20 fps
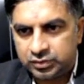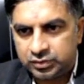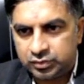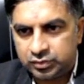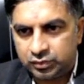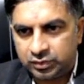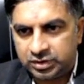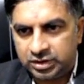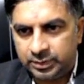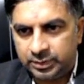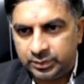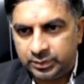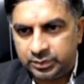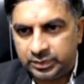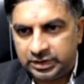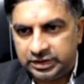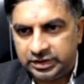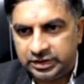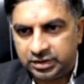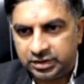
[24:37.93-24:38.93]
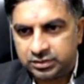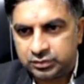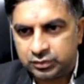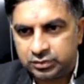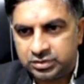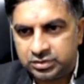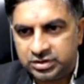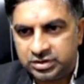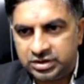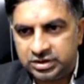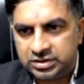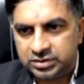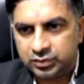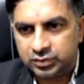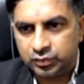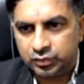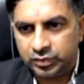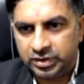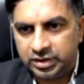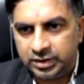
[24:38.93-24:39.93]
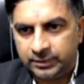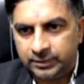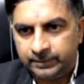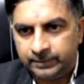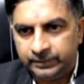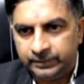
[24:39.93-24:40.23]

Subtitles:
So keep 12 here. So this way,